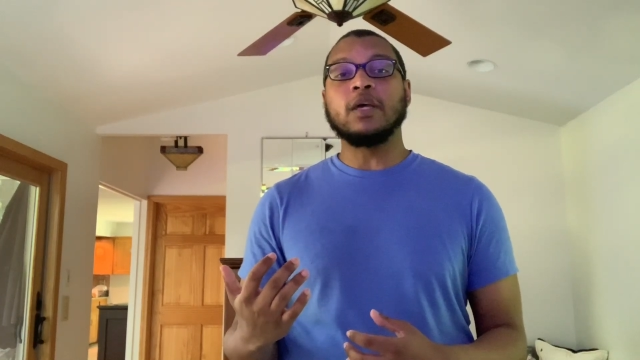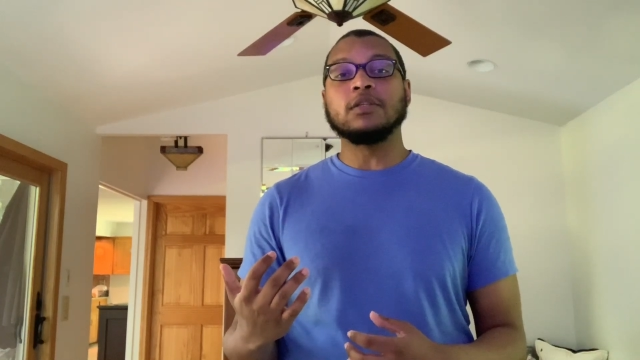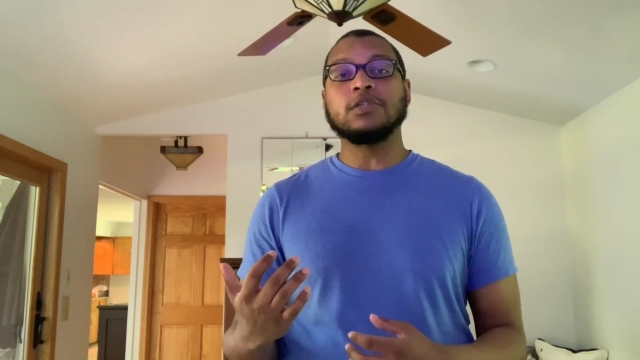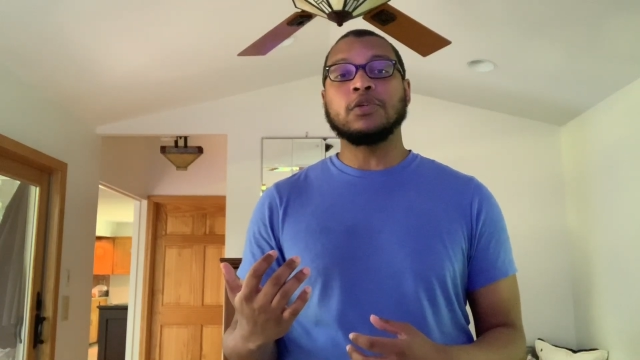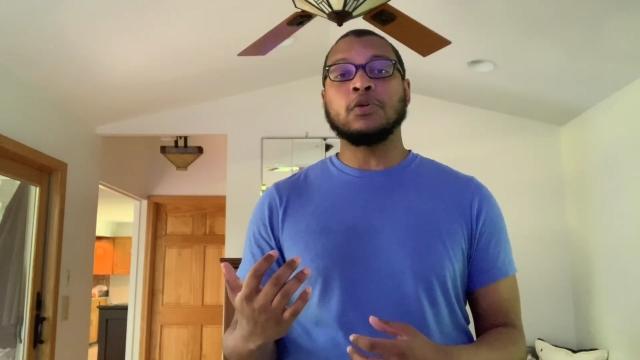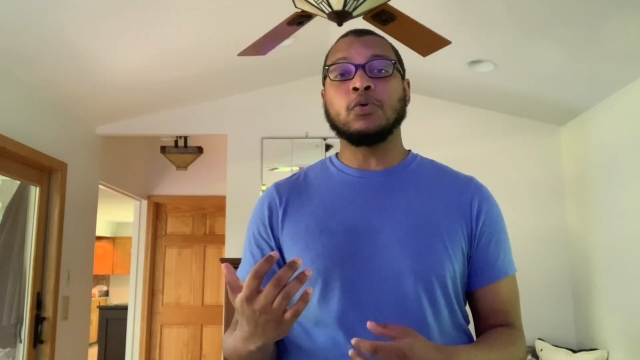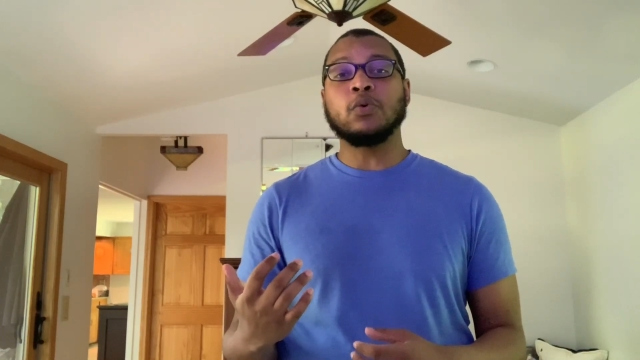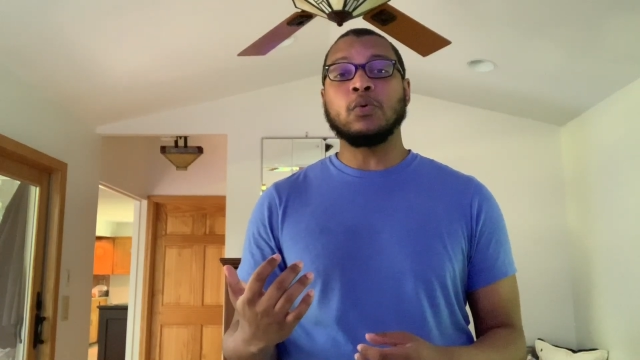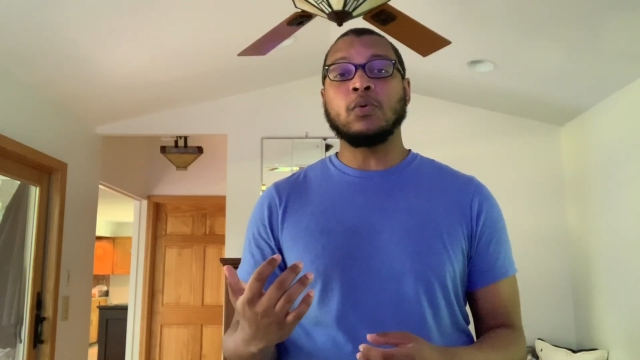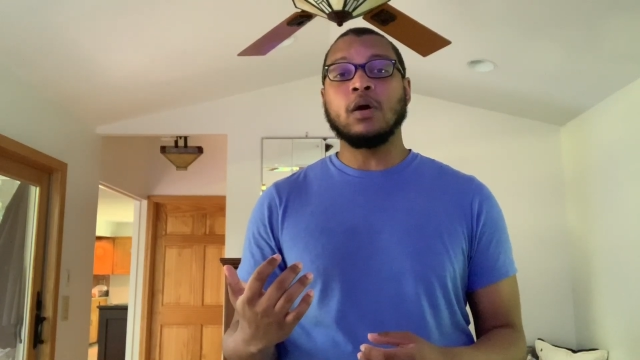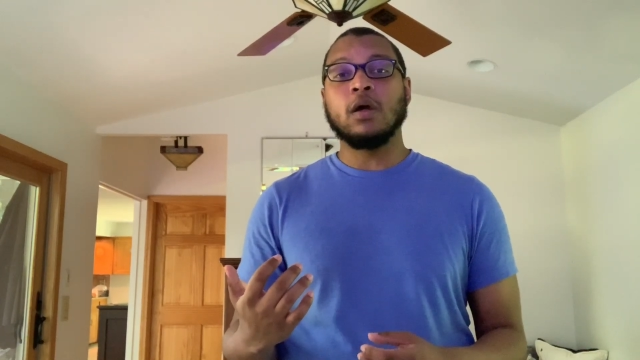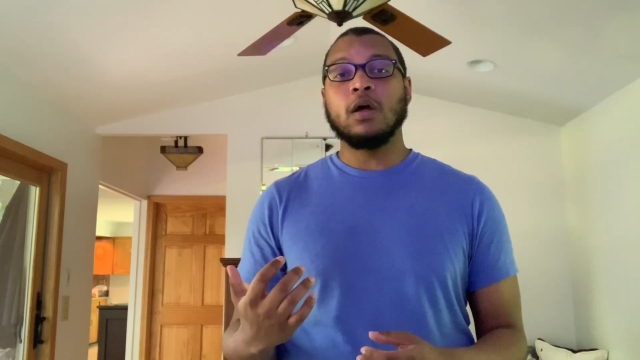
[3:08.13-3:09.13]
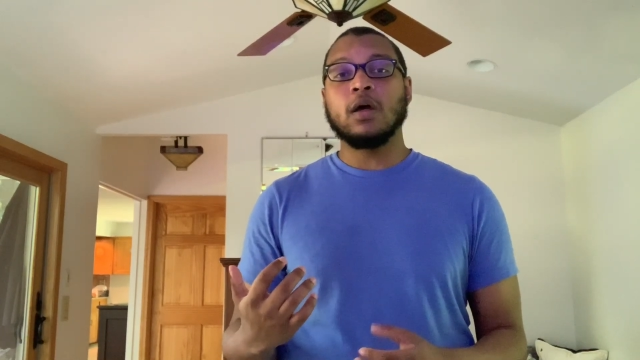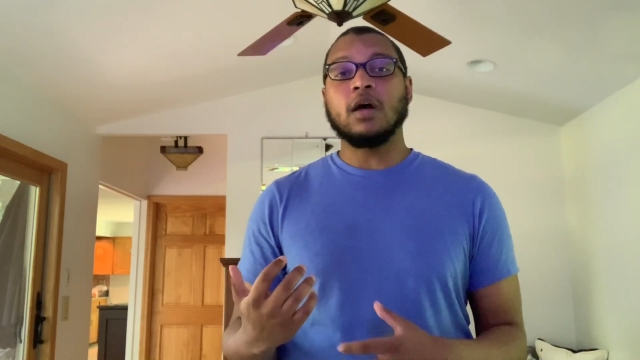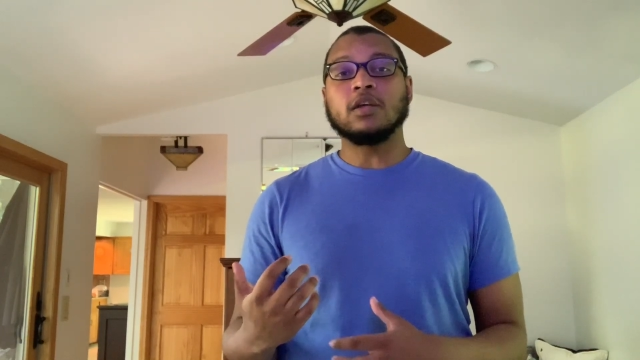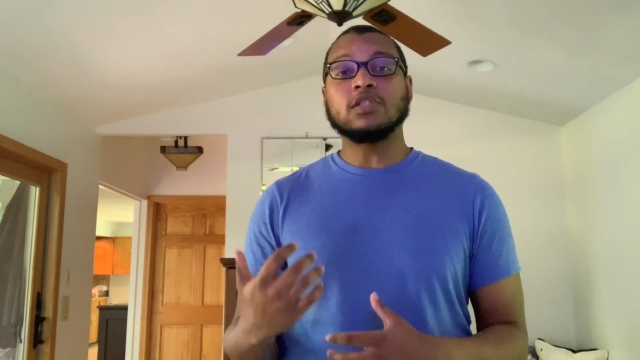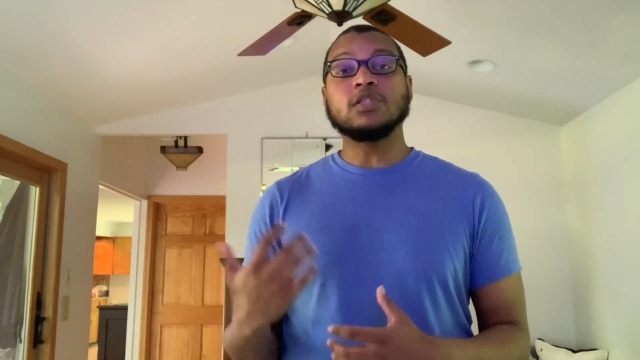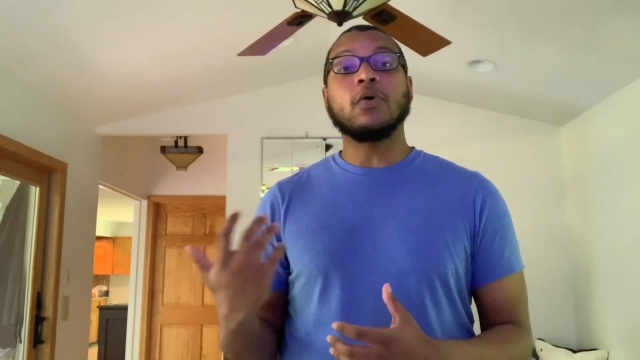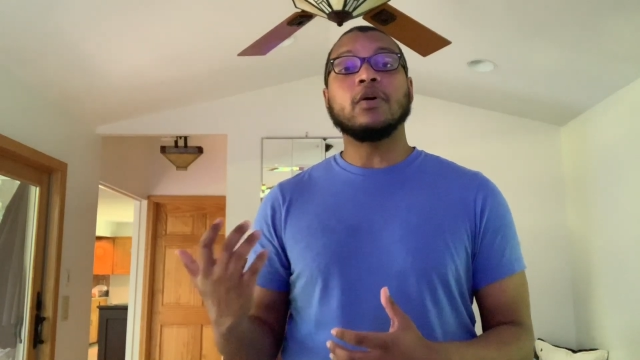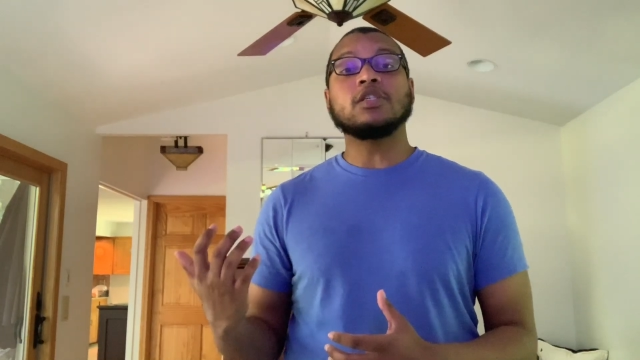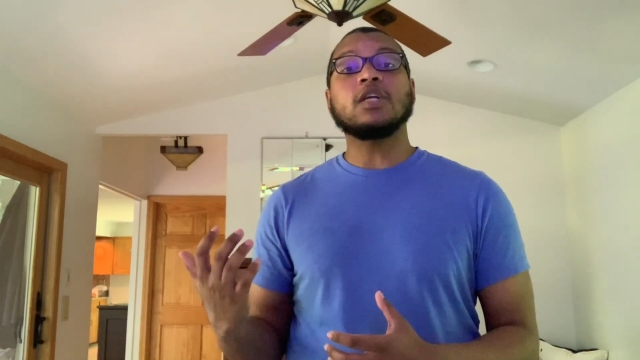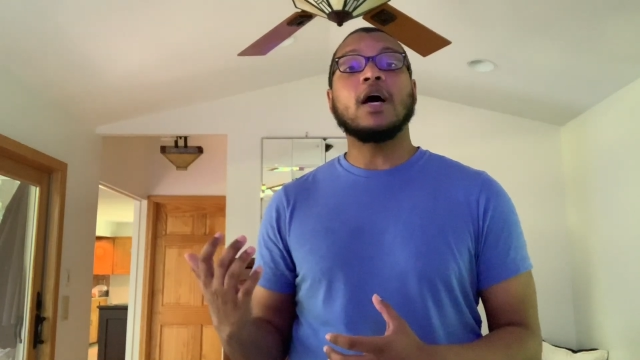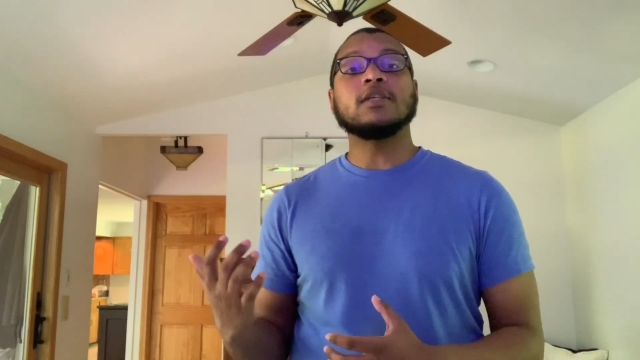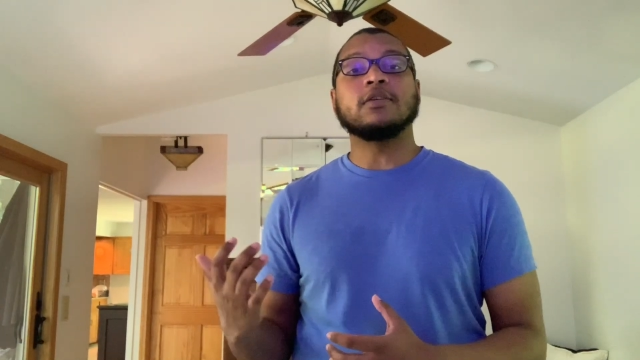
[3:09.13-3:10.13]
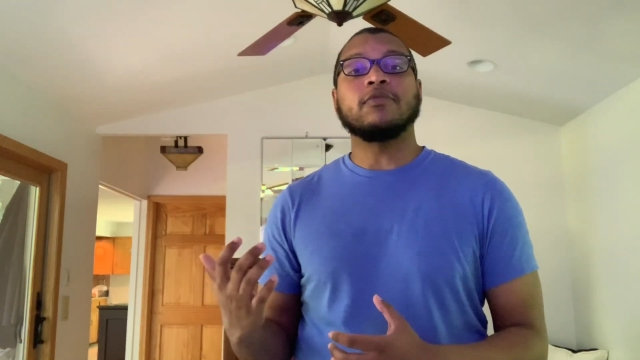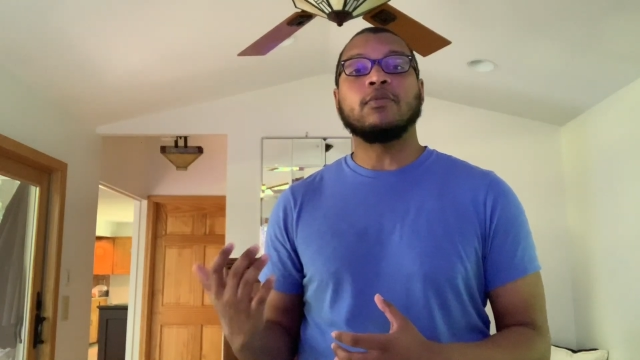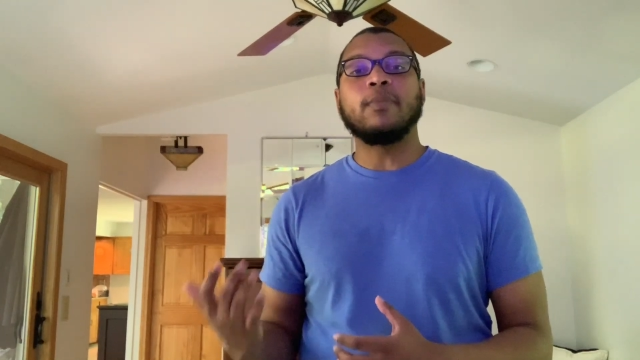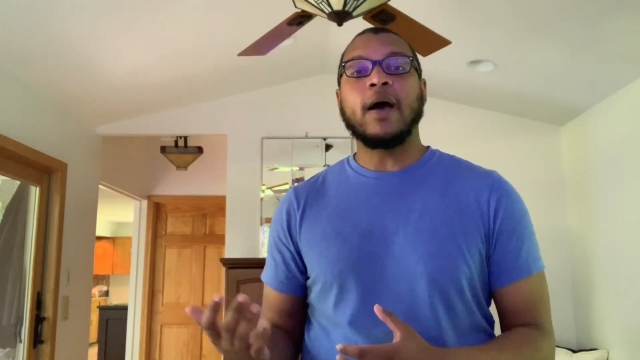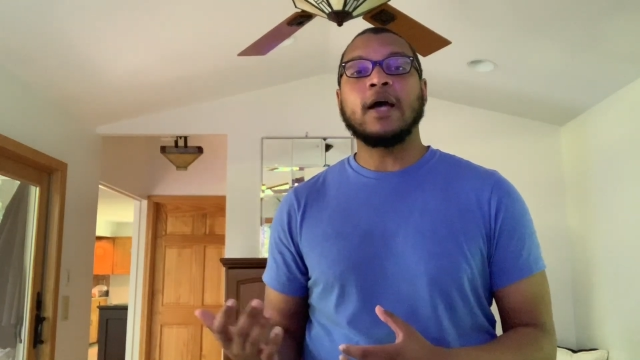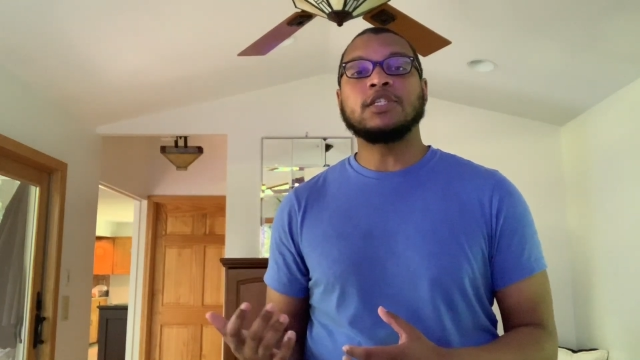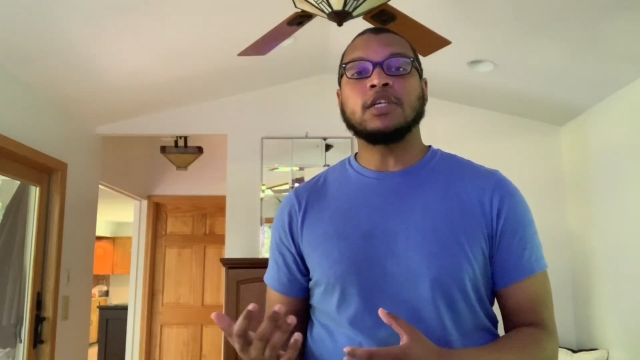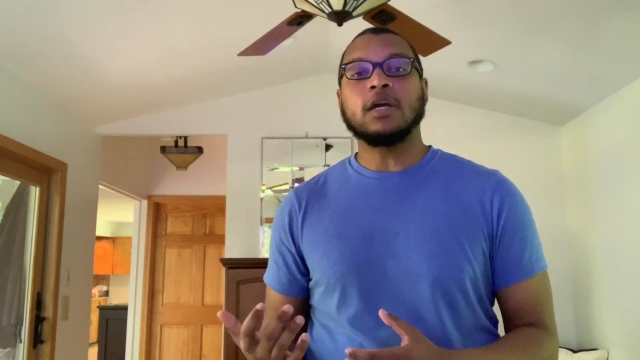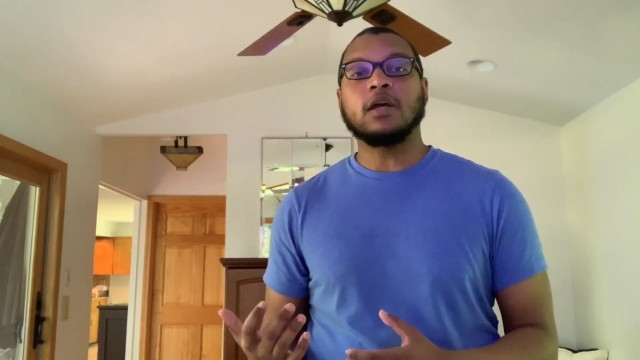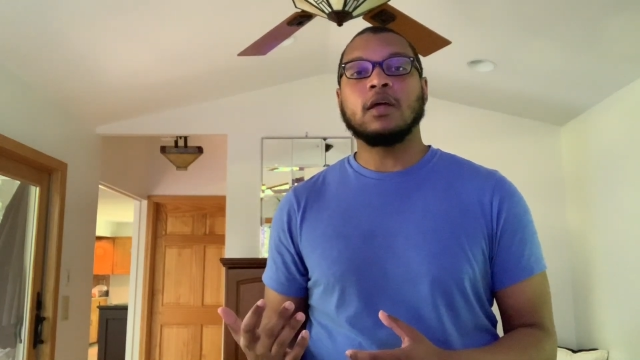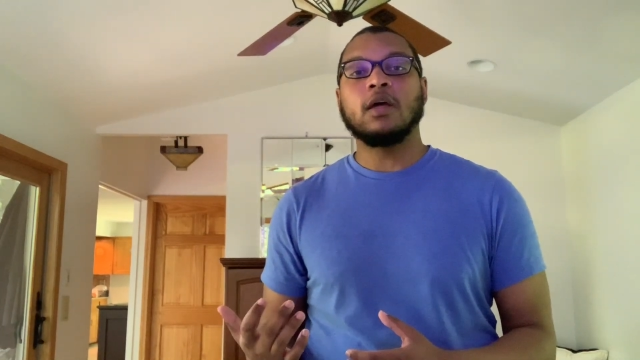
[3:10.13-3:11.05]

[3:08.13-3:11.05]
into a storage closet for magic.